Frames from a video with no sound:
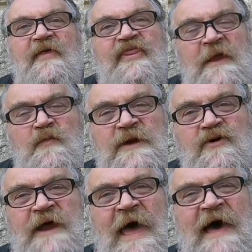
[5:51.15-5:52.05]
Then we
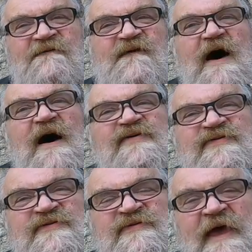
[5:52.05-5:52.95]
could have a
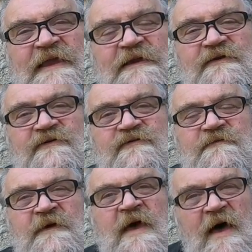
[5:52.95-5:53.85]
scent.
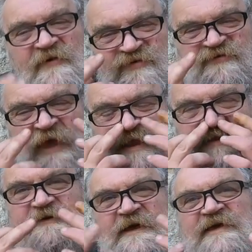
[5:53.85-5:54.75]
A
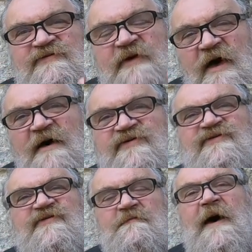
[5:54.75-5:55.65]
scent is a
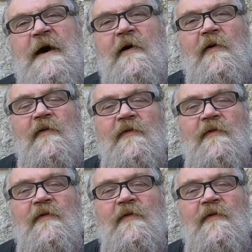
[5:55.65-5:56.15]
smell.